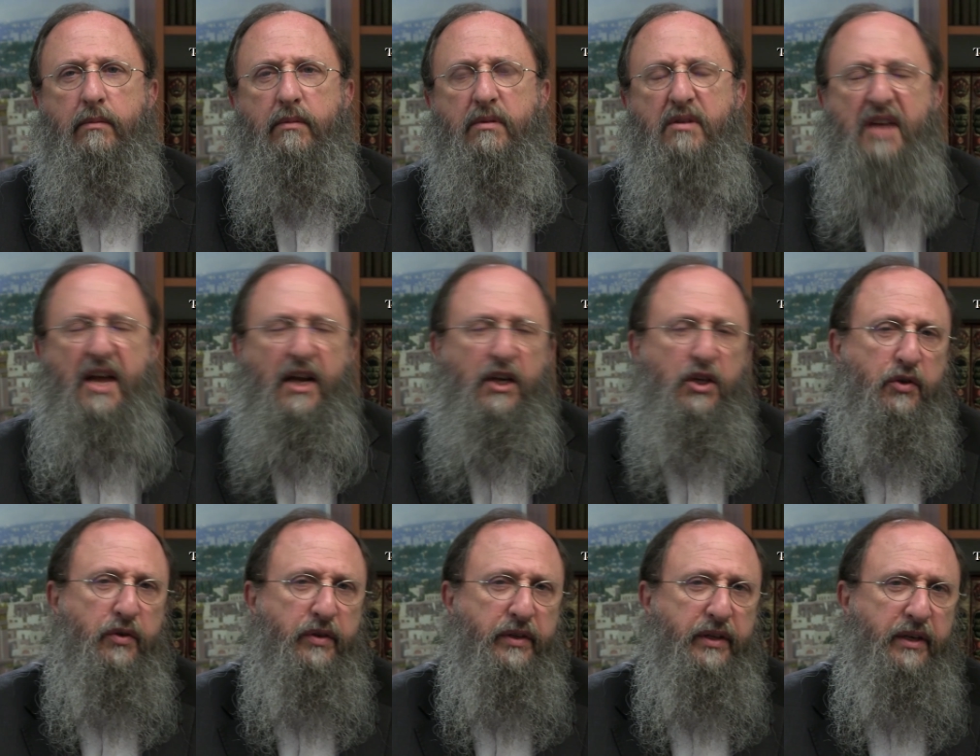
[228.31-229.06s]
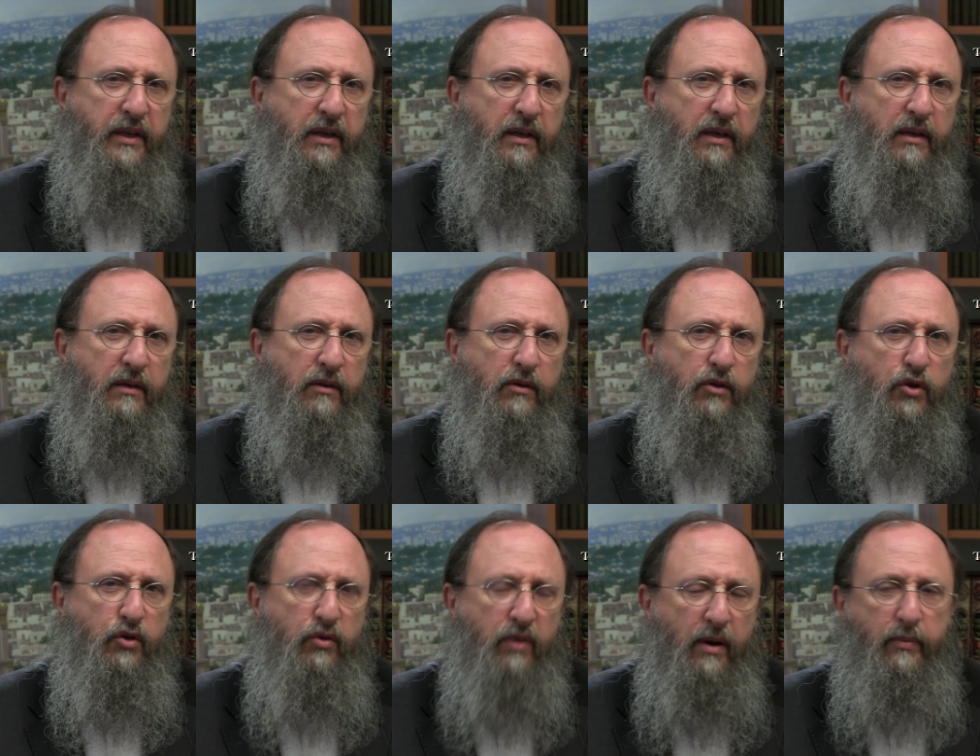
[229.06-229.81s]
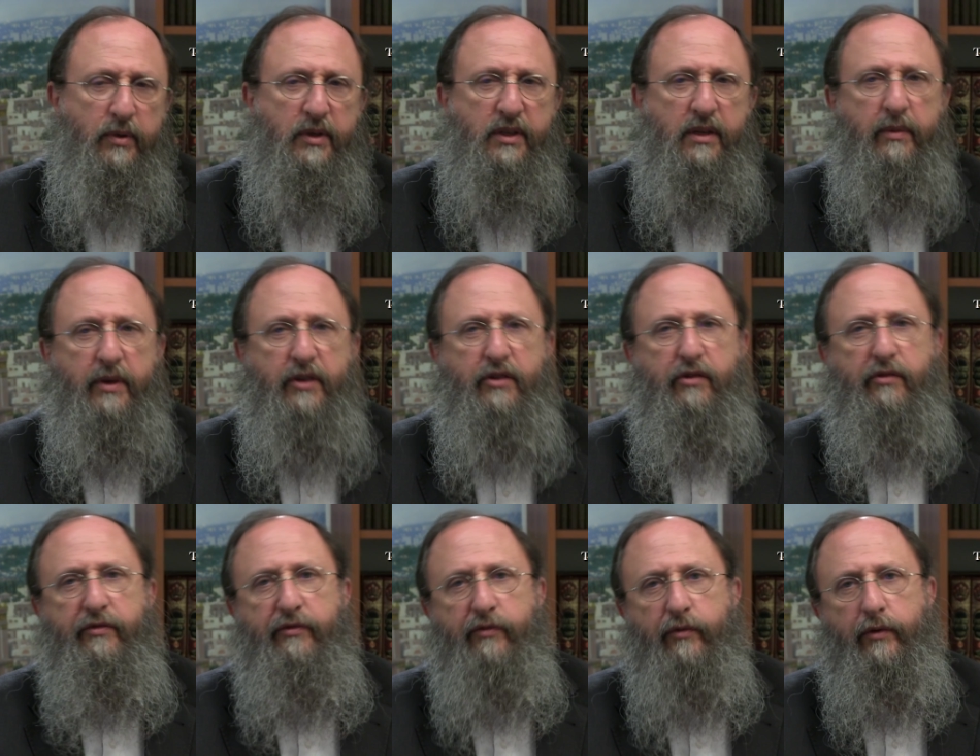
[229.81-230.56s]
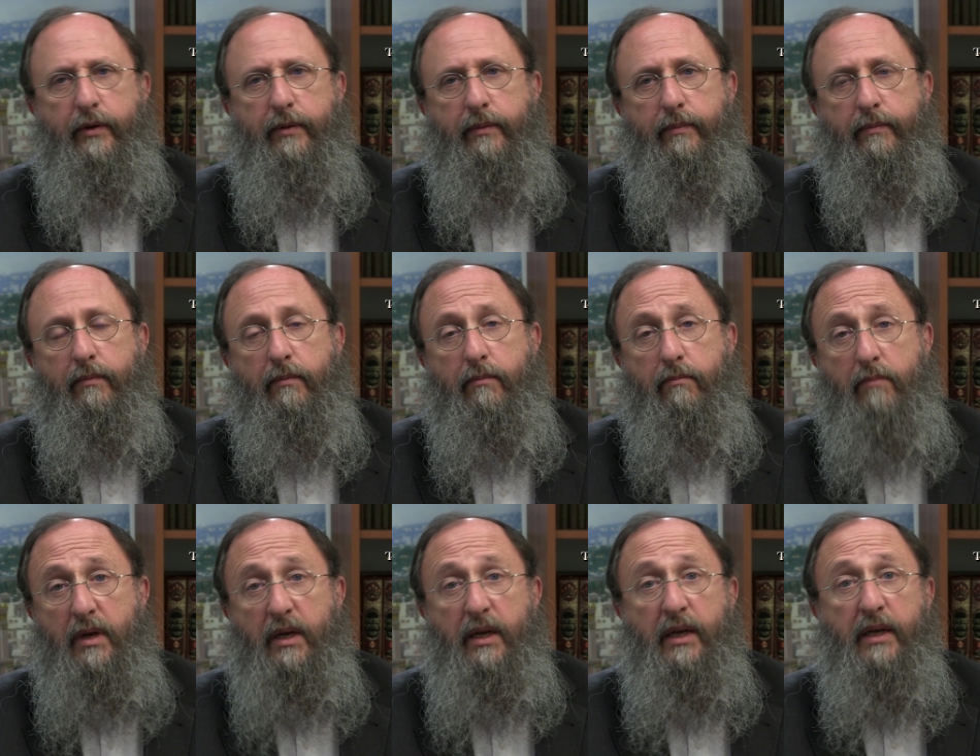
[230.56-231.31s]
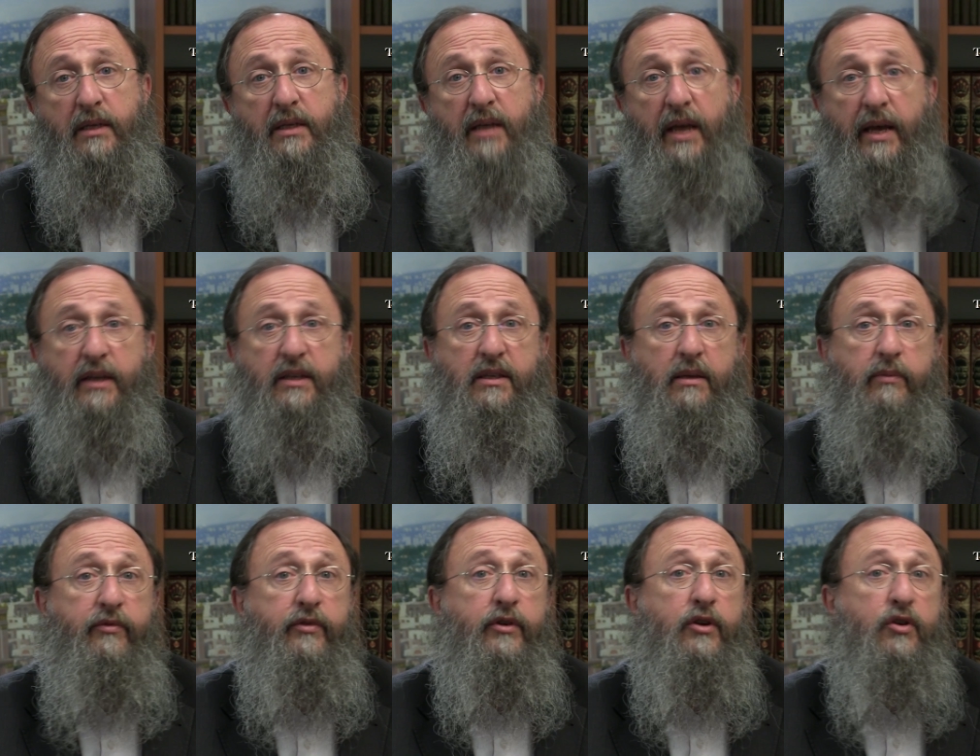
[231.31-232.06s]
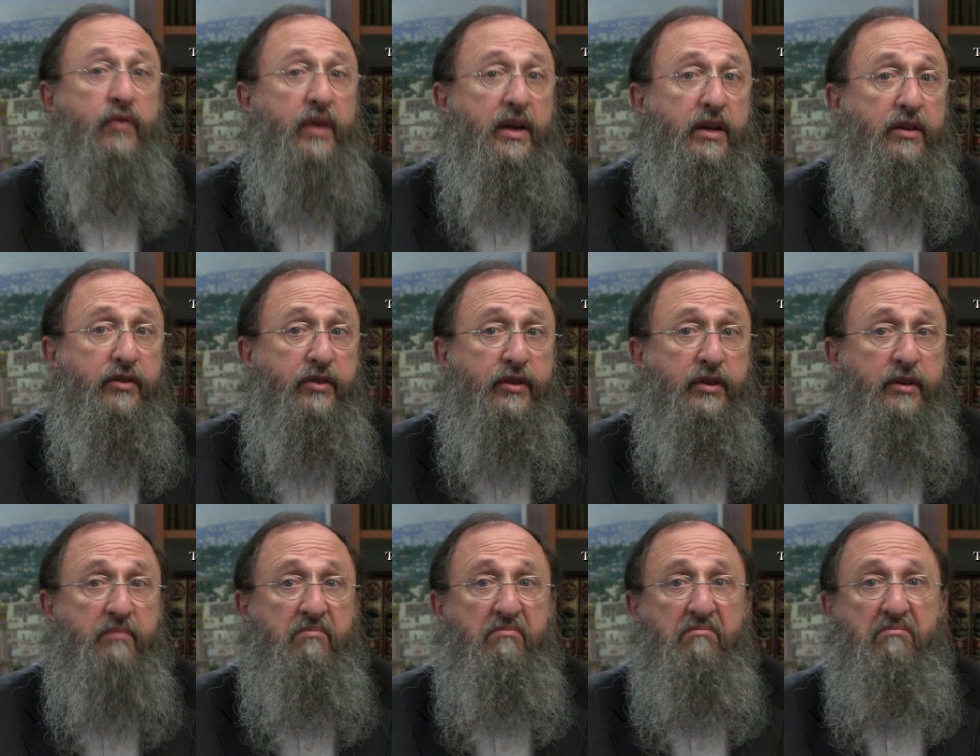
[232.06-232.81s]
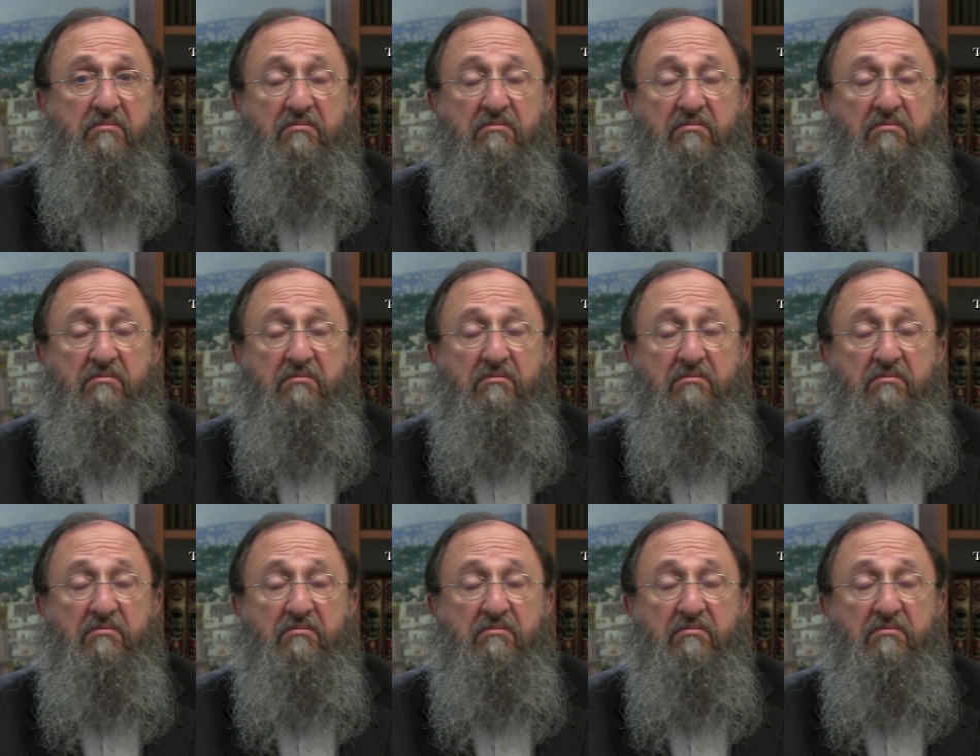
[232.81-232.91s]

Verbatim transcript: naturally tramples them underfoot, meaning takes them for granted,